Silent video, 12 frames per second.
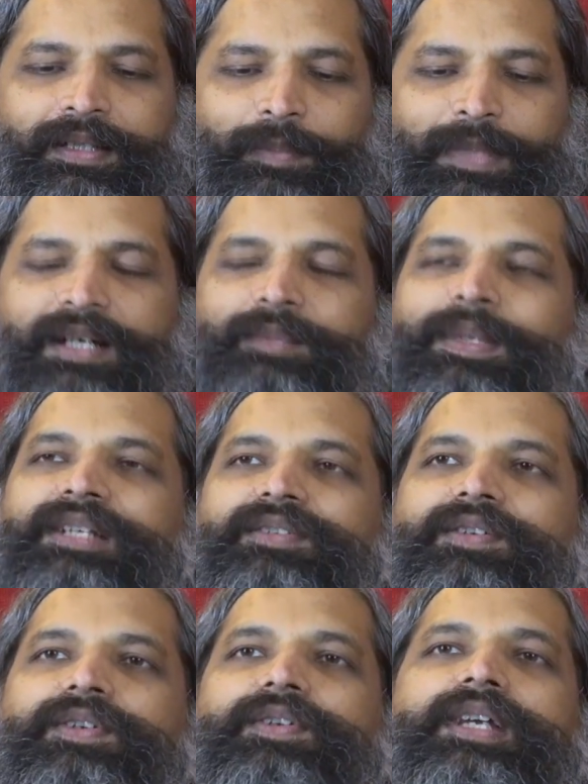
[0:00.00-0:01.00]
but it means
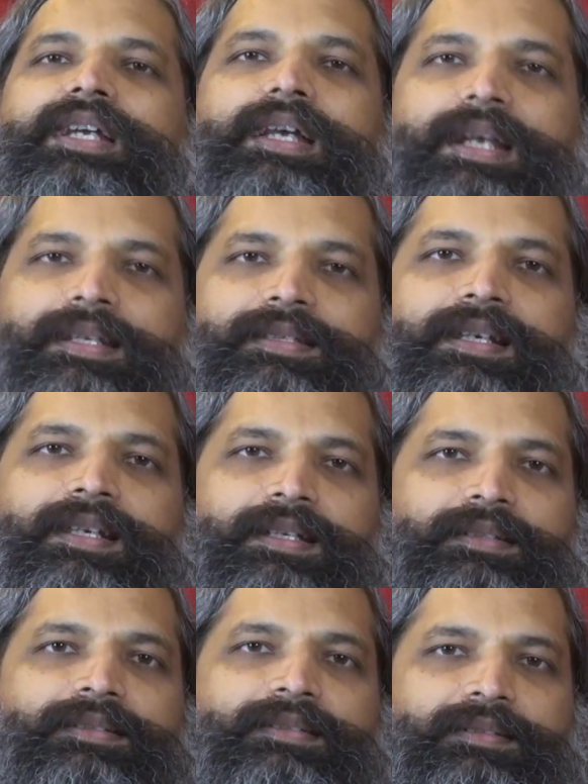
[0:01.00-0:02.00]
also
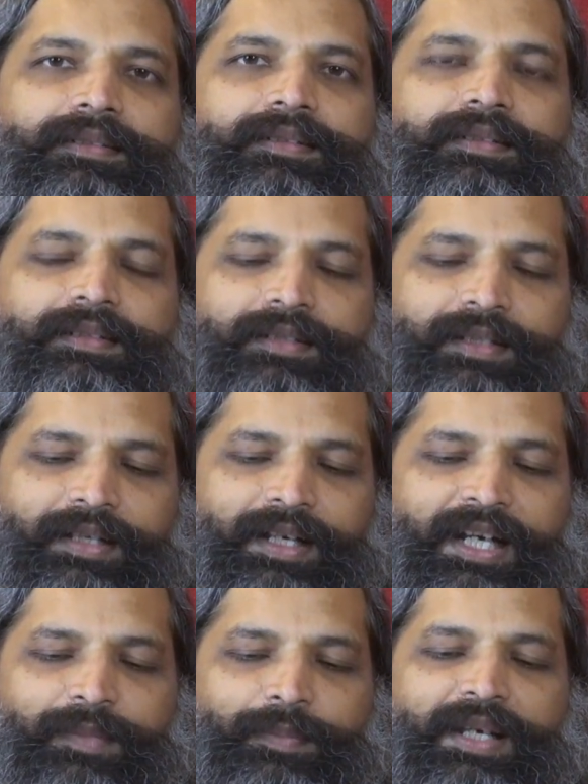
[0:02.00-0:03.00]
resilience.
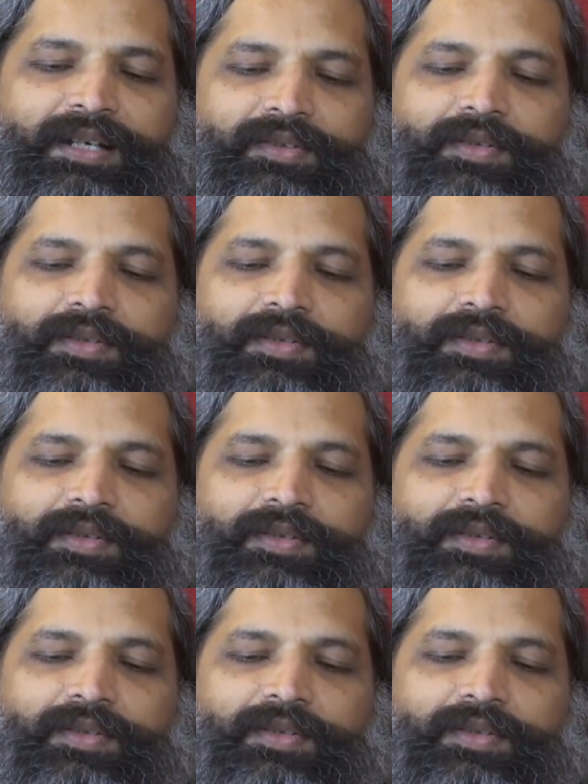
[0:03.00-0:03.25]
It means